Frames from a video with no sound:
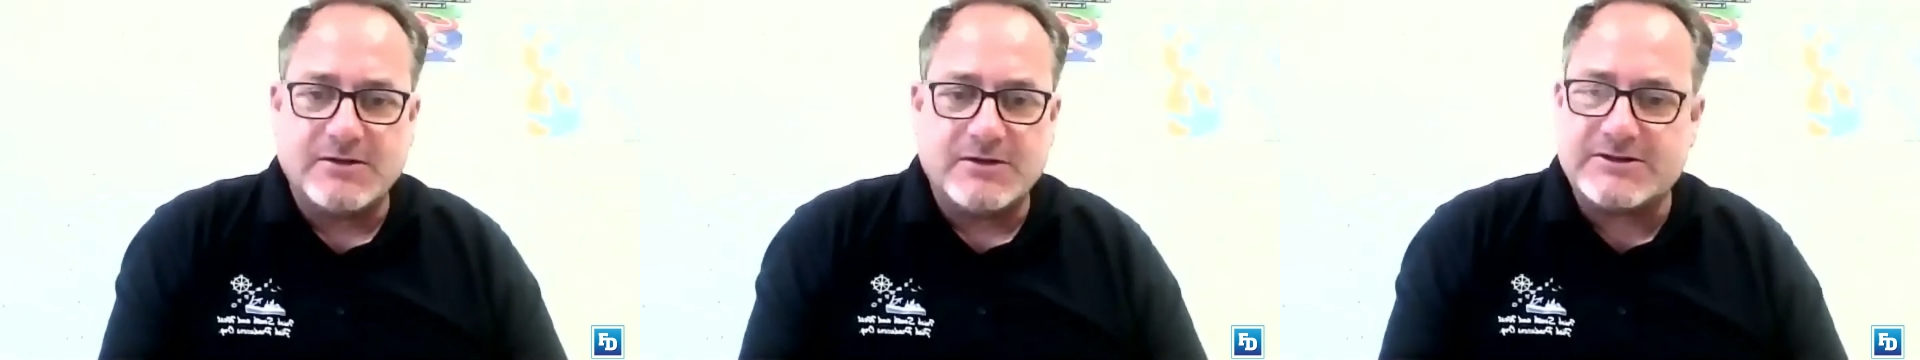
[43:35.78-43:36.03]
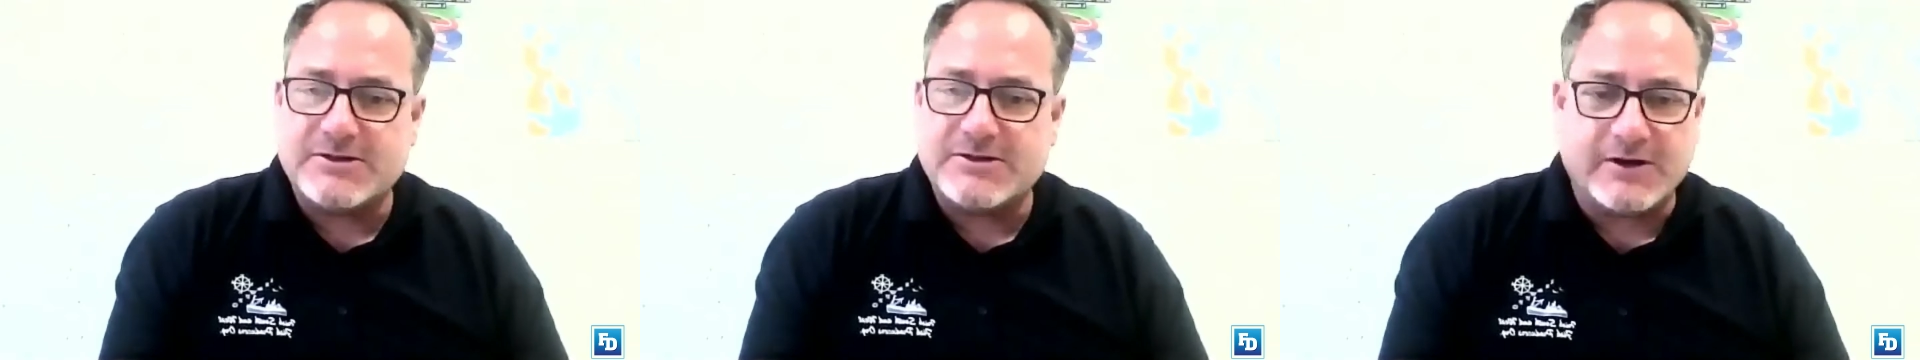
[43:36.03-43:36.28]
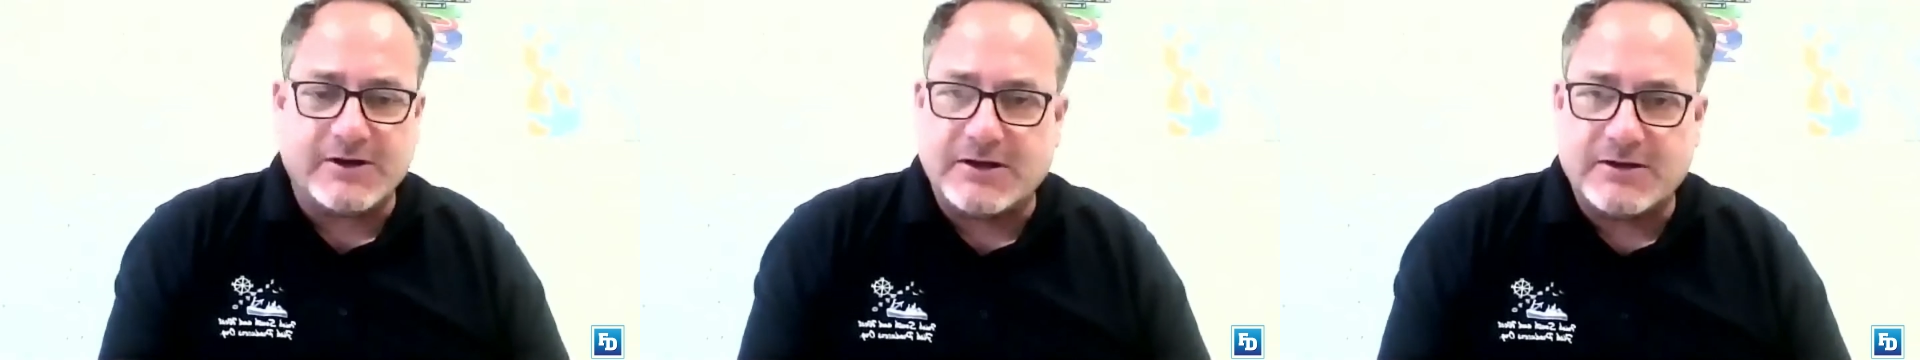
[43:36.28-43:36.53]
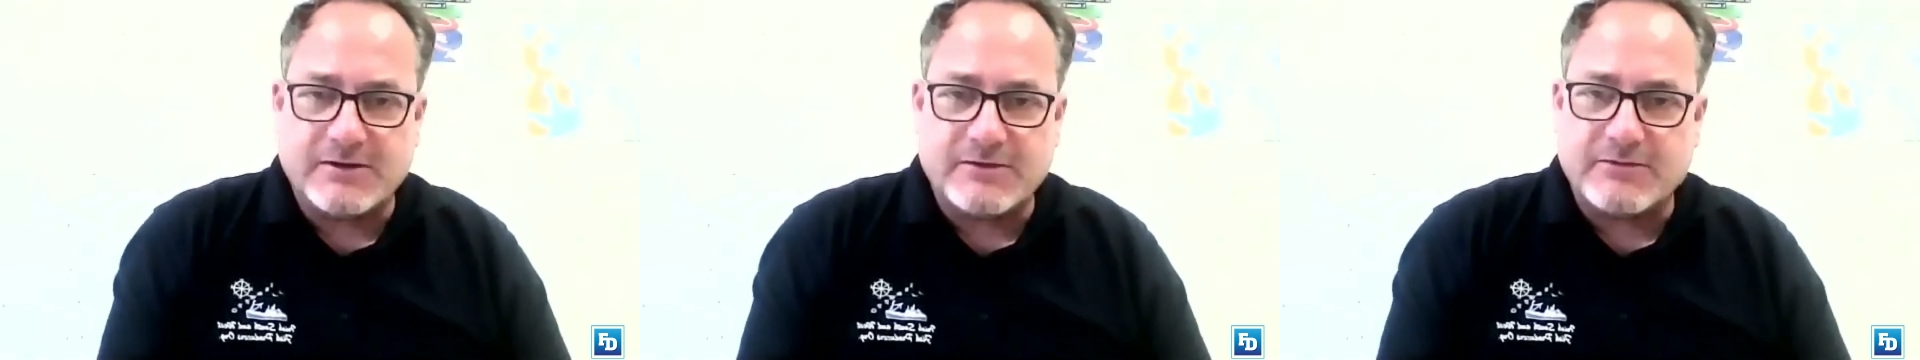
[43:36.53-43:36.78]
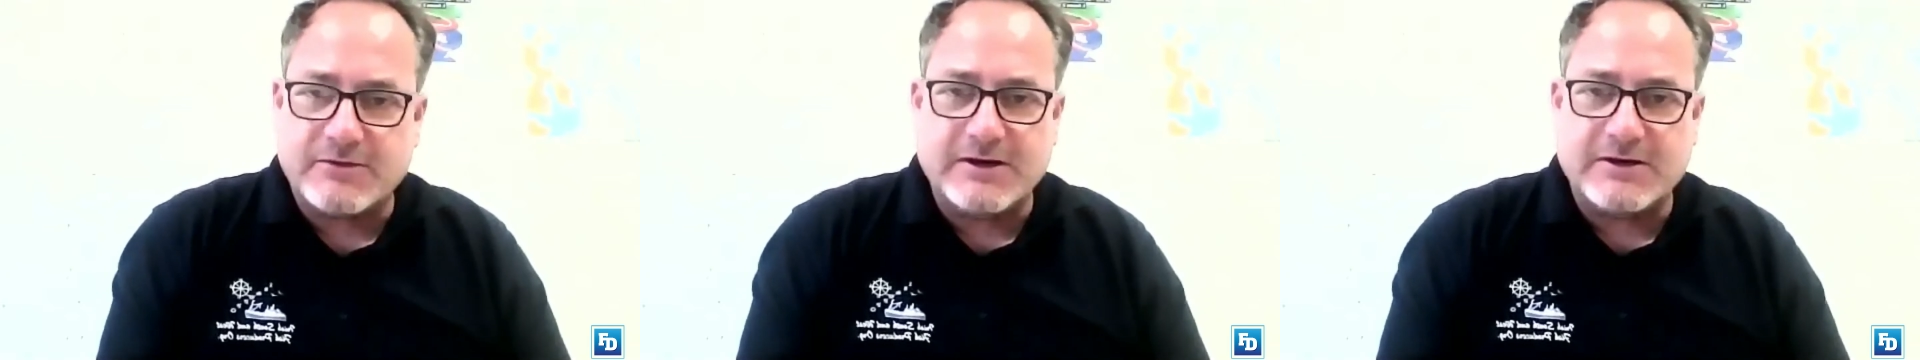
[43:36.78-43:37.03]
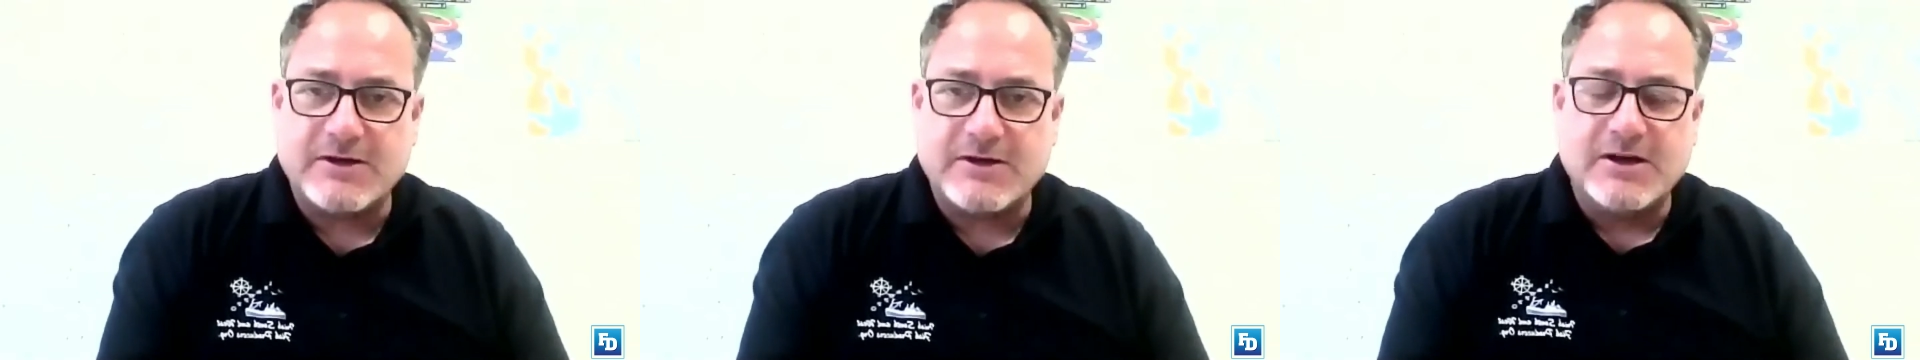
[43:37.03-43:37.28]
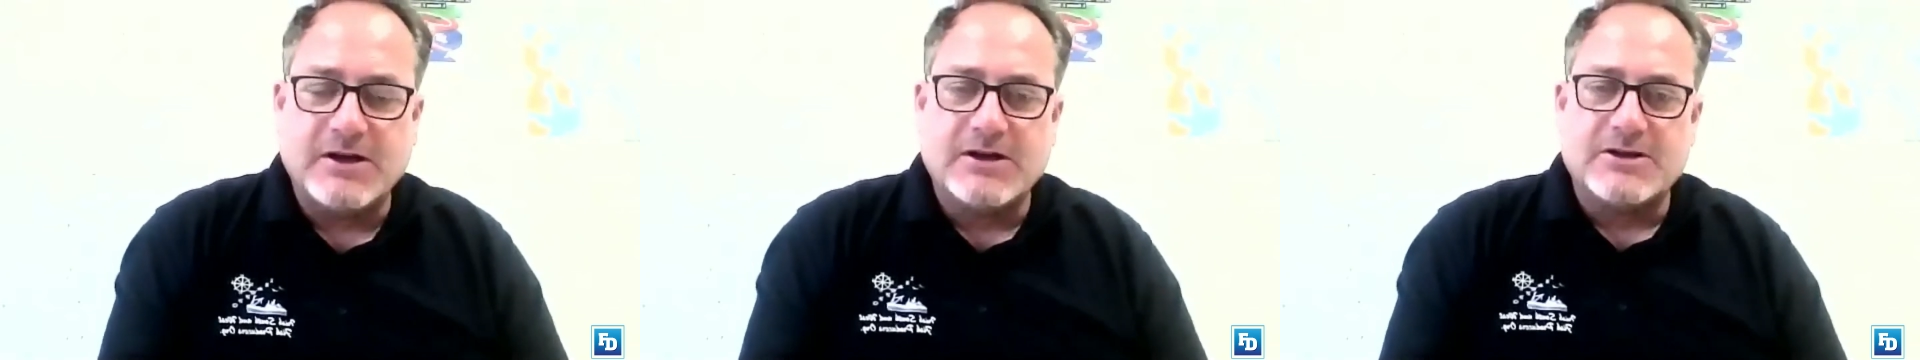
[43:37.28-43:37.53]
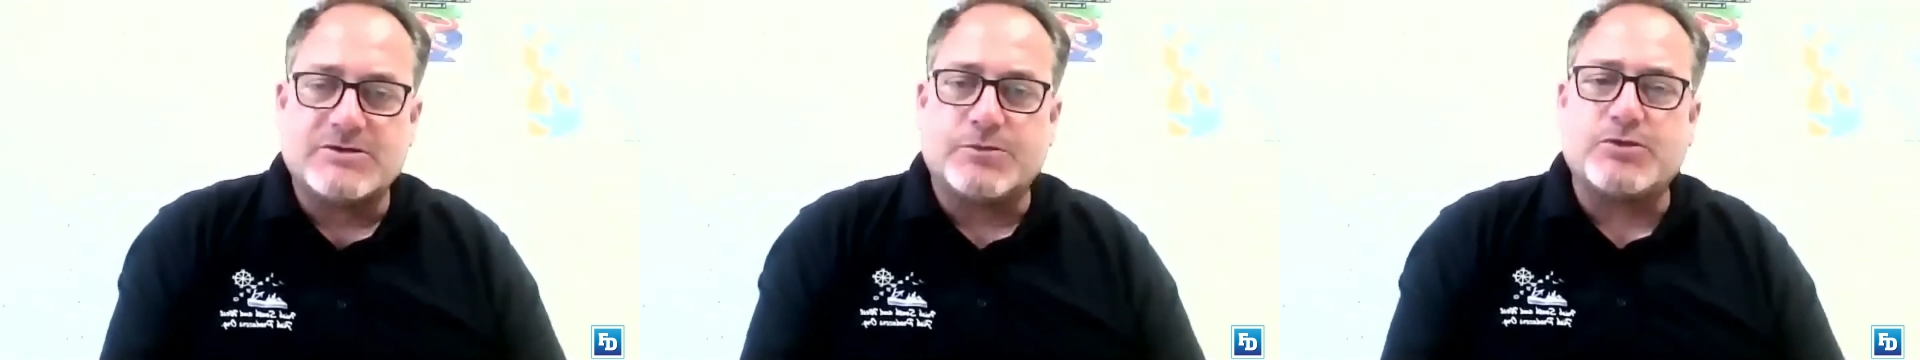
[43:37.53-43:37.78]
It's nothing, right?
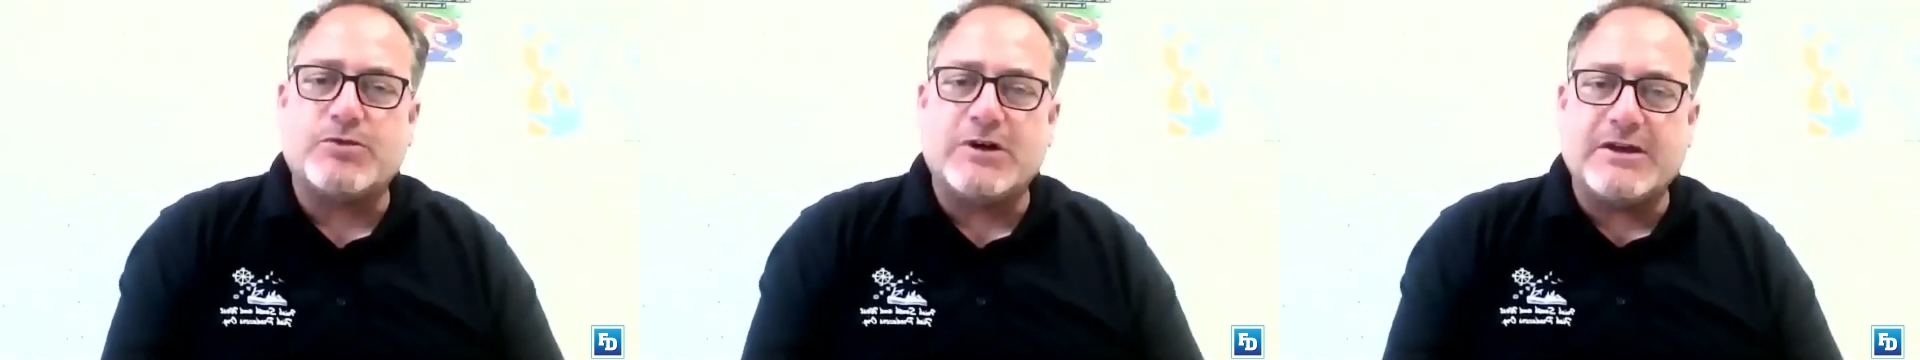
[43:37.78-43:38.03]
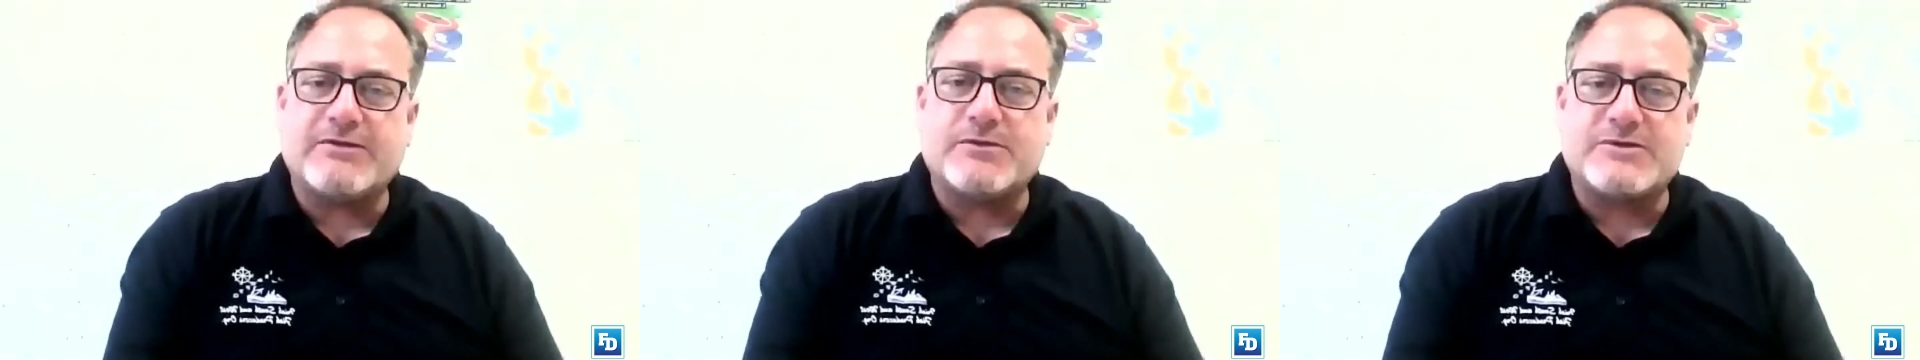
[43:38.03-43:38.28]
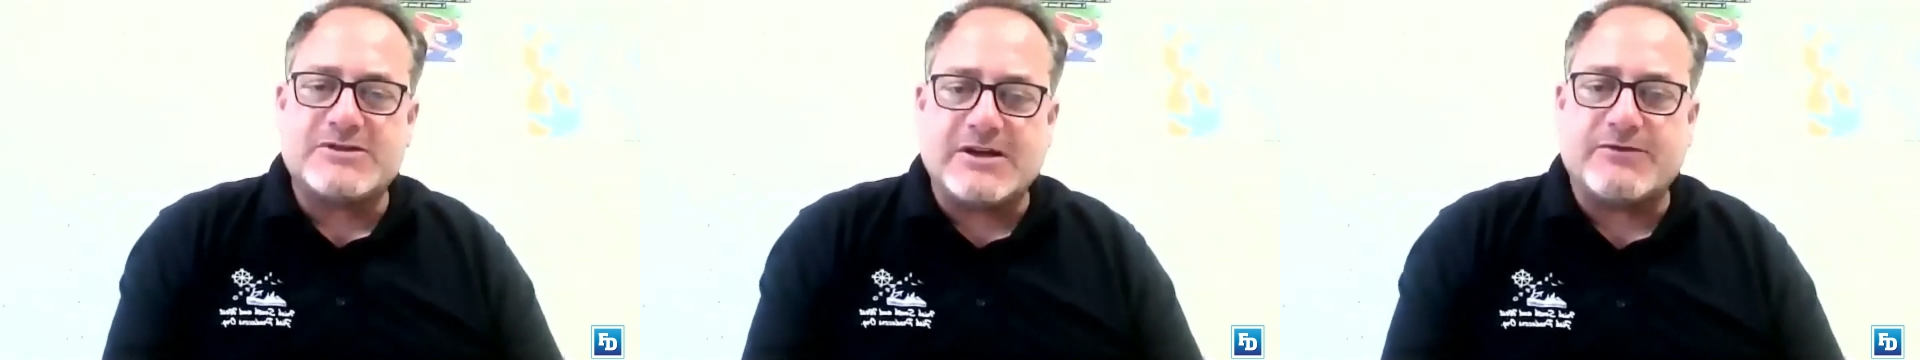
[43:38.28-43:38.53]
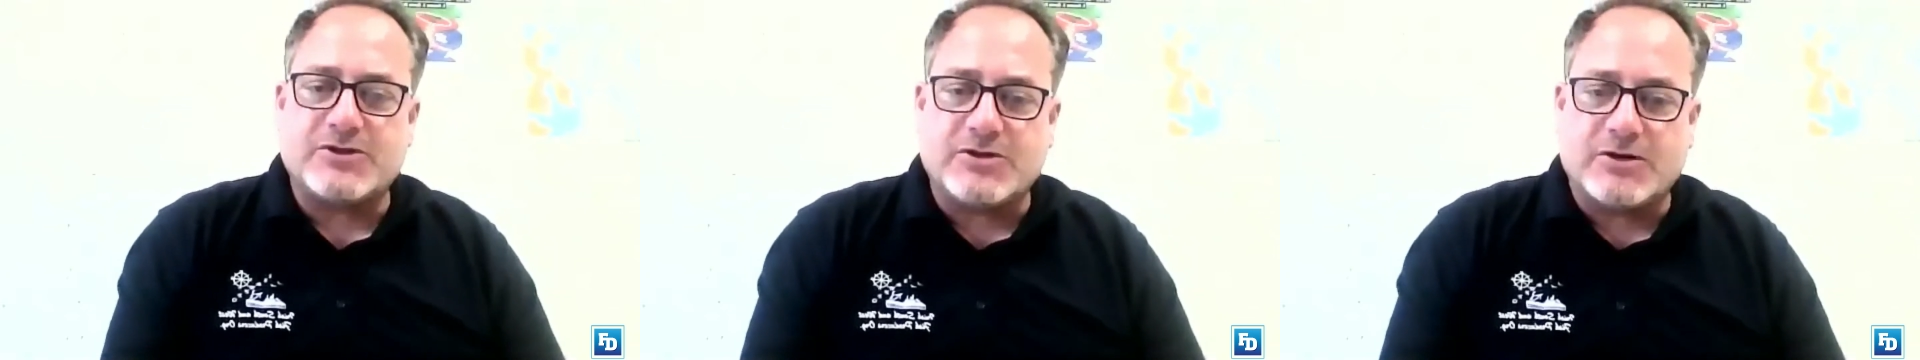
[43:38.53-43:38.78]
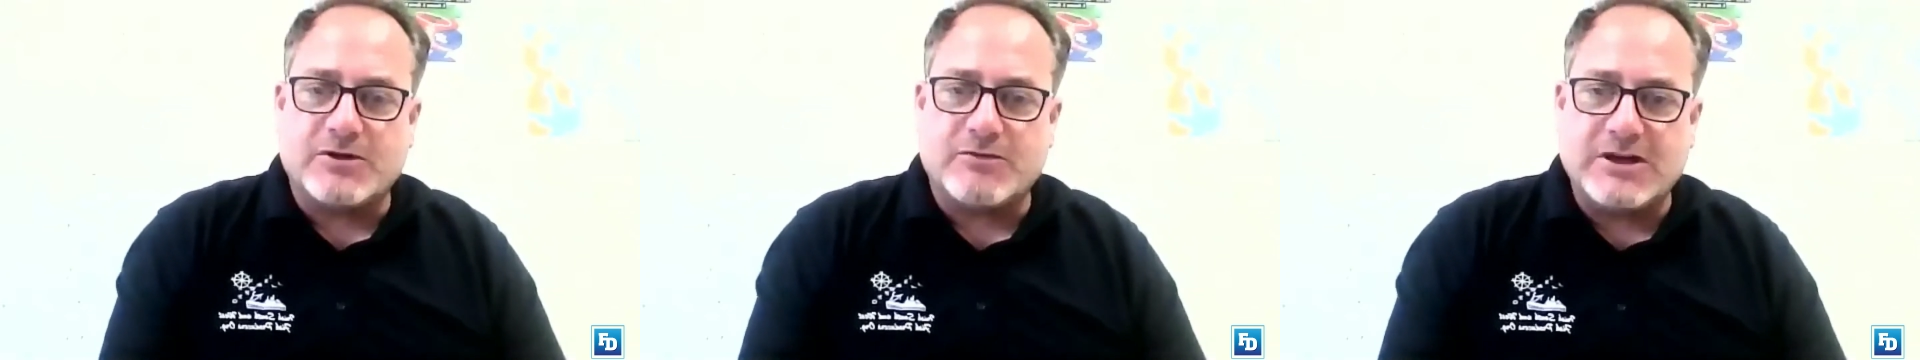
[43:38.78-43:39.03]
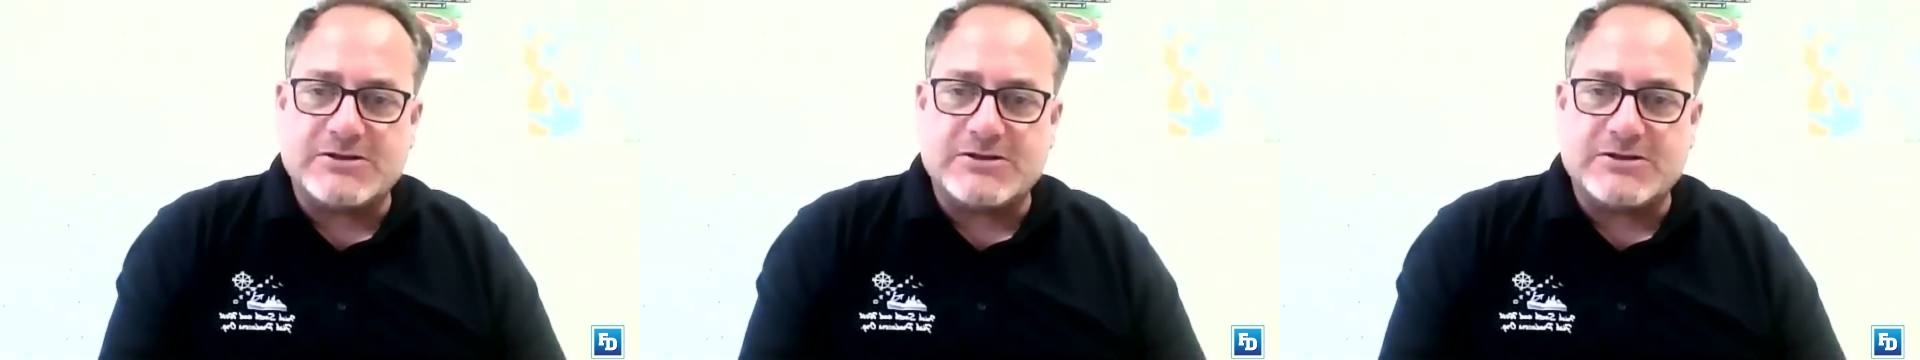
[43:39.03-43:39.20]
So we'll give them 7 ton a week.